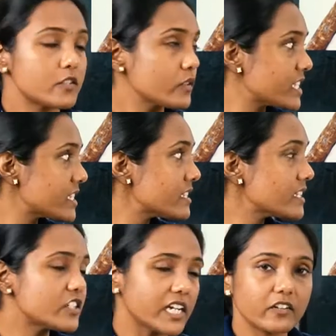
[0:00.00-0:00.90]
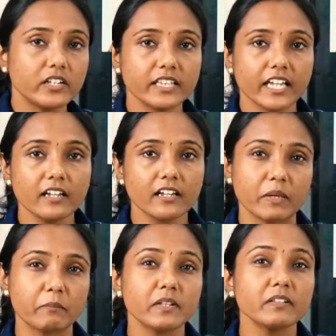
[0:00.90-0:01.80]
So this is a general thing.
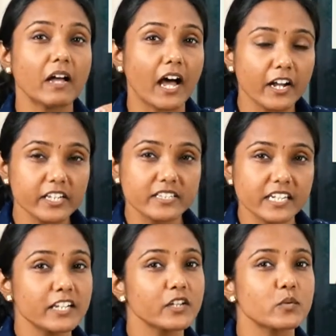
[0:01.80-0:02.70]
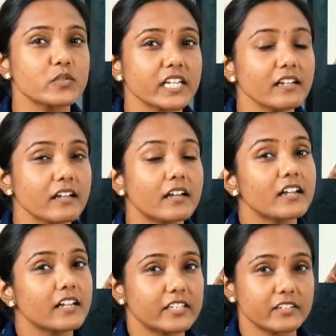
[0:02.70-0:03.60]
People are still using
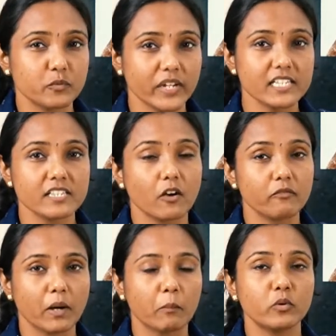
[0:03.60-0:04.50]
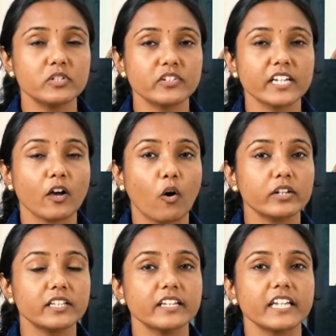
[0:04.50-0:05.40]
the twigs of babul tree
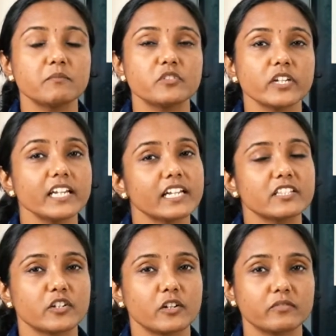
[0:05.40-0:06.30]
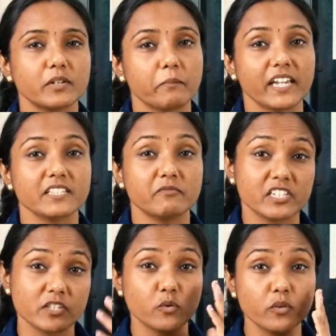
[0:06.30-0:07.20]
or the neem tree instead of the paste,
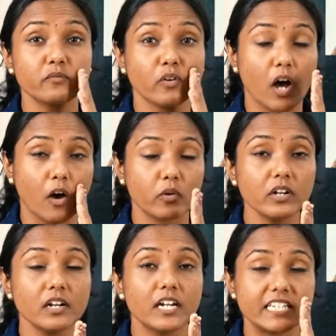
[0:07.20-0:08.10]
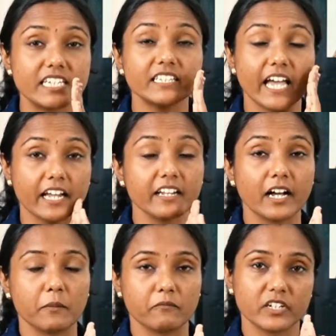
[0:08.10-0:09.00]
which is good for our teeth and
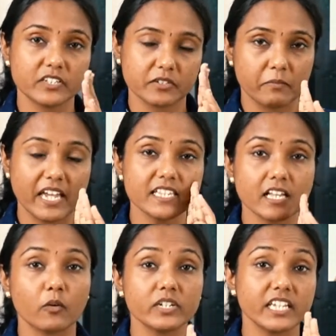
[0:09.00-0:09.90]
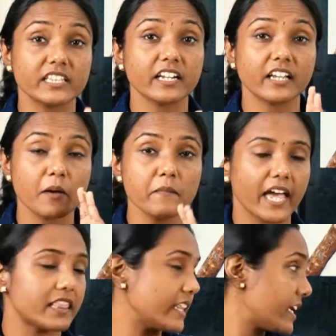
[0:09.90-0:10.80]
gum, which makes our teeth and gum
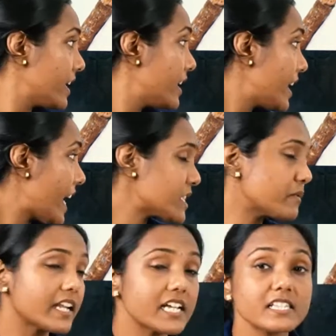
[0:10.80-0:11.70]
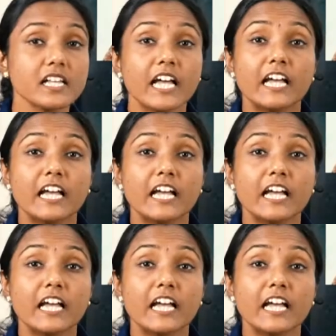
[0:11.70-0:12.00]
healthy. As well as